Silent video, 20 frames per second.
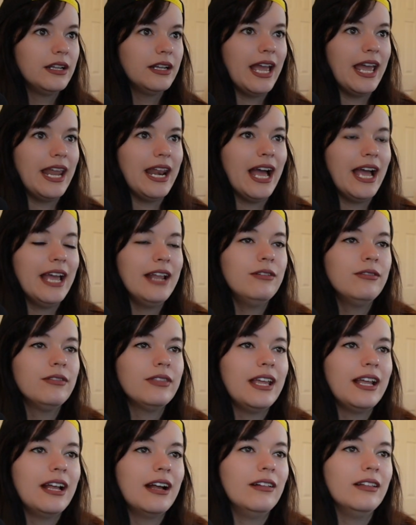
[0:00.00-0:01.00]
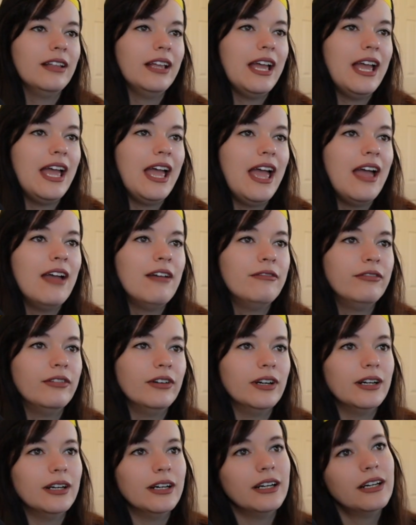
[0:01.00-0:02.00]
And I don't think I'll
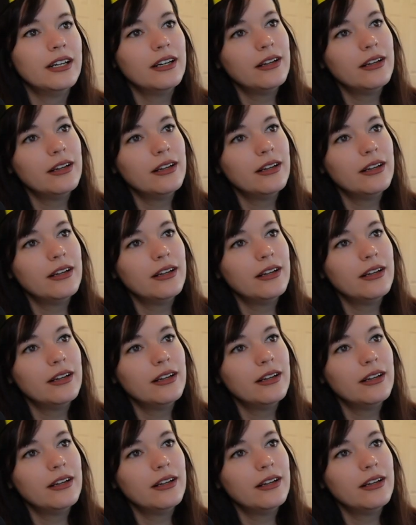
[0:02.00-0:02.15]
ever